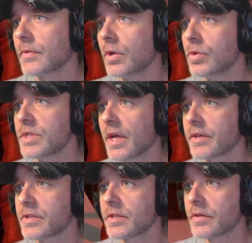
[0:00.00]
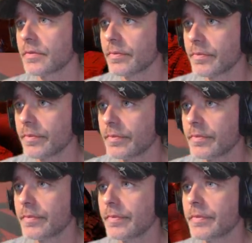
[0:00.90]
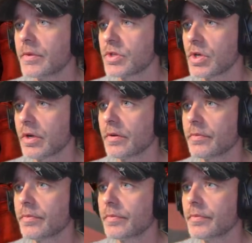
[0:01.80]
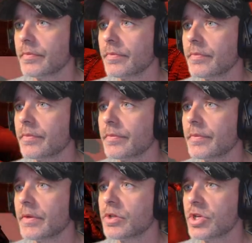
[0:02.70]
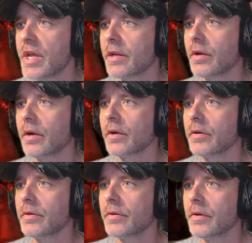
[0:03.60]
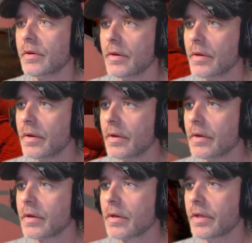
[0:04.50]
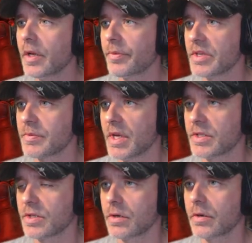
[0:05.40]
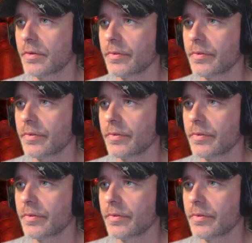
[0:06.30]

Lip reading: Who's next? Sir? Janitor? Clean up this mess, sir.